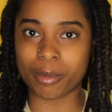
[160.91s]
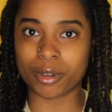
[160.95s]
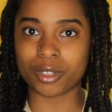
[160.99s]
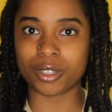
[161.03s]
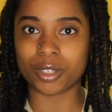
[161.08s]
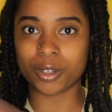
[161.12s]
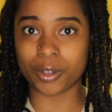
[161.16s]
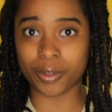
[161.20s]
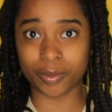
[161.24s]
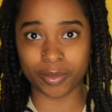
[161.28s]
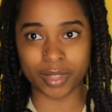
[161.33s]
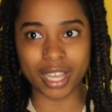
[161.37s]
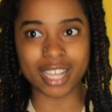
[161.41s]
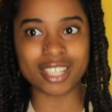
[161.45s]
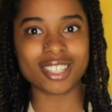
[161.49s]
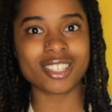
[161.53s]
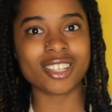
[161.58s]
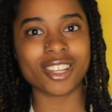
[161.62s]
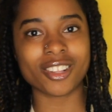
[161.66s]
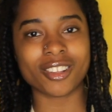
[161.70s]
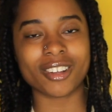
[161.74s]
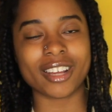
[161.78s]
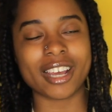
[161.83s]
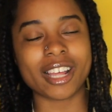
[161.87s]
So that's
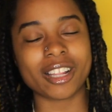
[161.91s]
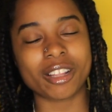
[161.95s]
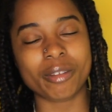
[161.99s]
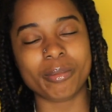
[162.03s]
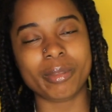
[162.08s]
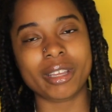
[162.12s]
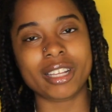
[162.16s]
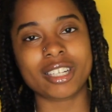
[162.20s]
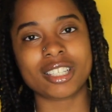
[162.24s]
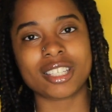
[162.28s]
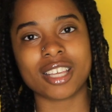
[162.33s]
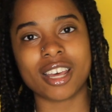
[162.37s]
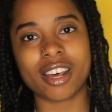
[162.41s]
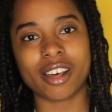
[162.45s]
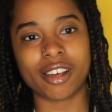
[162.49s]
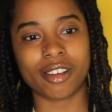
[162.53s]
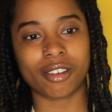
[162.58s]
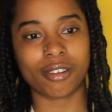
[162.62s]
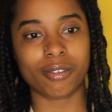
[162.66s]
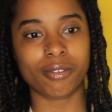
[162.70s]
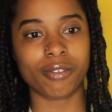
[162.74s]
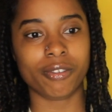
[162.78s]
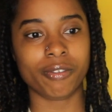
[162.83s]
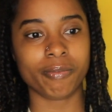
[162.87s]
another element
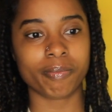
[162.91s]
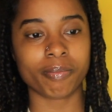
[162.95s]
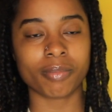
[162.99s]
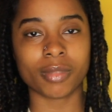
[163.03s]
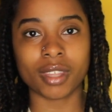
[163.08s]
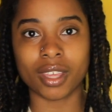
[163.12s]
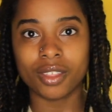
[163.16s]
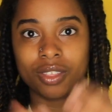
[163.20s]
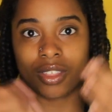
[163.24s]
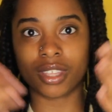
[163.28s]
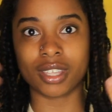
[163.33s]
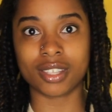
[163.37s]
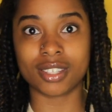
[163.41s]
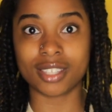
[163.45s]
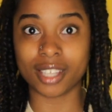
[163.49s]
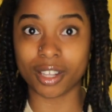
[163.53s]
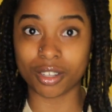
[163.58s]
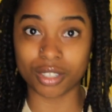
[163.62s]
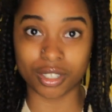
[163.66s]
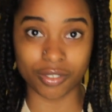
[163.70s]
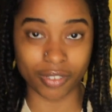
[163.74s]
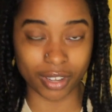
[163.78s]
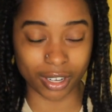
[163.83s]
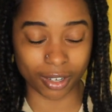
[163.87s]
of the
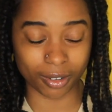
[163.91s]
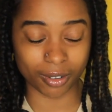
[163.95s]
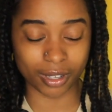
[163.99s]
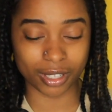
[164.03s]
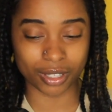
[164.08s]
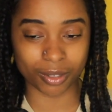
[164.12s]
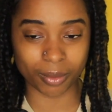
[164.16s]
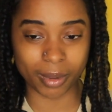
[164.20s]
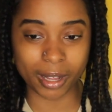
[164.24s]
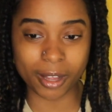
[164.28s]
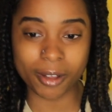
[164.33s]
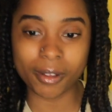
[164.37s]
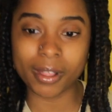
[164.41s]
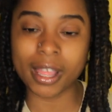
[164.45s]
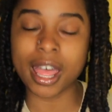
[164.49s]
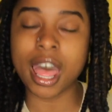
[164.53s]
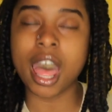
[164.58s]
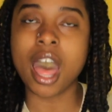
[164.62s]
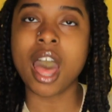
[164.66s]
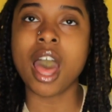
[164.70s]
sales funnel as well.